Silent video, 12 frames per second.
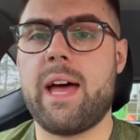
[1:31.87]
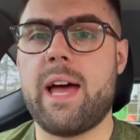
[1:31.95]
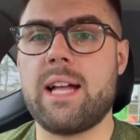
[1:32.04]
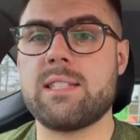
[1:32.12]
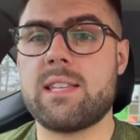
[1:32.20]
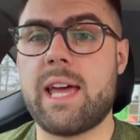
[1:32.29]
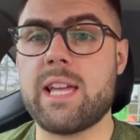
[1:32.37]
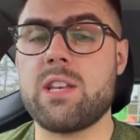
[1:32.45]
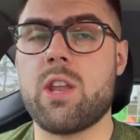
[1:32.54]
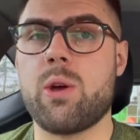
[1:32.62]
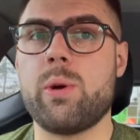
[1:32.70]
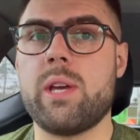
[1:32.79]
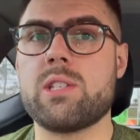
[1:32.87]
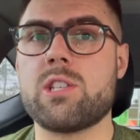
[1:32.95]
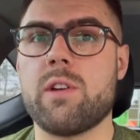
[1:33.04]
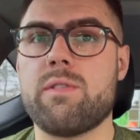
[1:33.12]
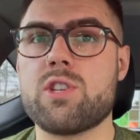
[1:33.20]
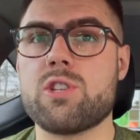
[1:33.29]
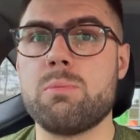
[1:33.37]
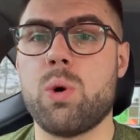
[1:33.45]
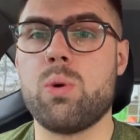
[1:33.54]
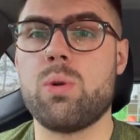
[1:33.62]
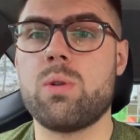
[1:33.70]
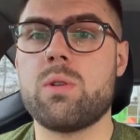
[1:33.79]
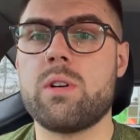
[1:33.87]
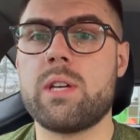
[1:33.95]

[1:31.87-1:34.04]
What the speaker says: and take notice of the small